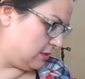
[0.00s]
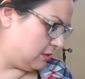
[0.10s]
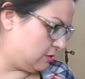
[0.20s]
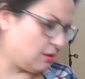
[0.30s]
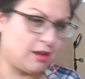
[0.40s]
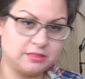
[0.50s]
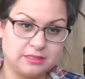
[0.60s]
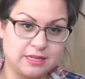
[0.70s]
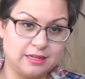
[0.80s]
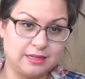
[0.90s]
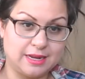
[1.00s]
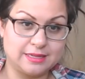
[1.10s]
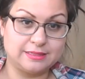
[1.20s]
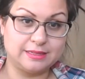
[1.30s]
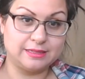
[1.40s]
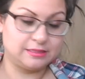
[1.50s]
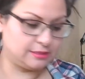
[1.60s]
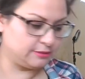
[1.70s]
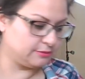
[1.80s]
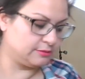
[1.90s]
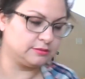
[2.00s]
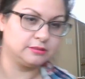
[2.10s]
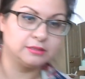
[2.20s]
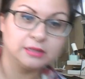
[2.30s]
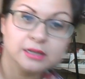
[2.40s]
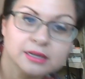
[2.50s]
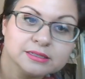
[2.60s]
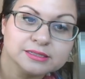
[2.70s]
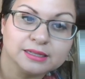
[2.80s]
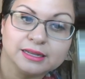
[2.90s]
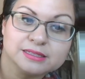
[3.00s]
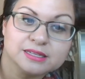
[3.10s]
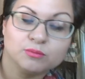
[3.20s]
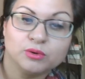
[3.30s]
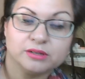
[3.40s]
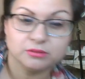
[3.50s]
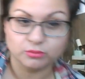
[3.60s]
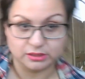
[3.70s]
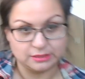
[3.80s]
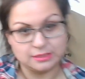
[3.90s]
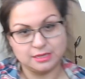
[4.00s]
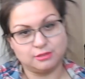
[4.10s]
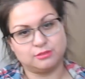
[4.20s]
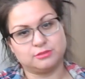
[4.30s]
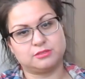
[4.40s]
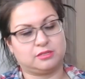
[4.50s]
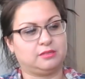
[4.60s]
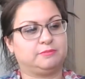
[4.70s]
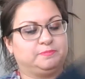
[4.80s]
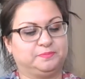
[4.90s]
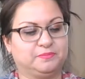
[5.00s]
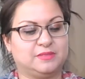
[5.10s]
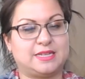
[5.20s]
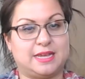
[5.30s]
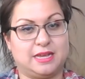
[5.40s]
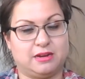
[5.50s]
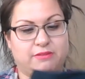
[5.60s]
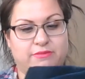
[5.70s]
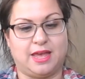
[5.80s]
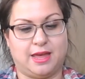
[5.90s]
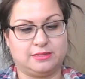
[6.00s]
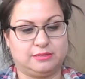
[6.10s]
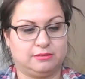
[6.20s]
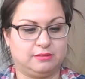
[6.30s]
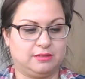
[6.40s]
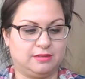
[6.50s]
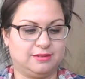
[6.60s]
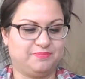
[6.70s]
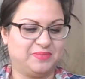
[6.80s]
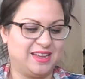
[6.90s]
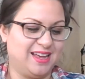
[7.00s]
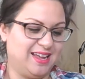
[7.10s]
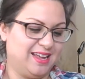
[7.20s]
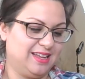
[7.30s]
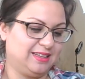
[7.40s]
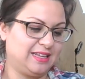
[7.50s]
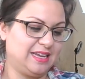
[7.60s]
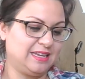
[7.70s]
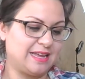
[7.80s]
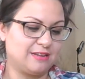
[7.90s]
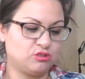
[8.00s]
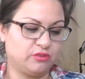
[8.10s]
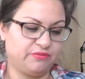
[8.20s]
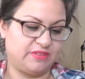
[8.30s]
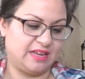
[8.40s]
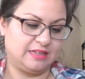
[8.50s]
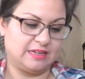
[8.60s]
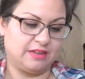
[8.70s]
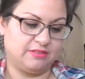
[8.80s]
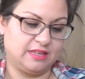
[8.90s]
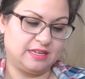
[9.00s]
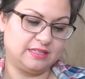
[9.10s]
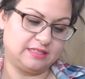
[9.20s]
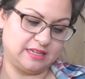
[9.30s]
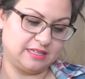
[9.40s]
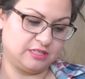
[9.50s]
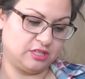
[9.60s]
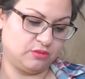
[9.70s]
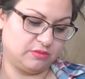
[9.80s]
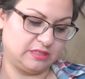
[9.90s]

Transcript: So I'll sell it as is to let someone with the skills take care of that. Lee Natural Fit. Now this is new with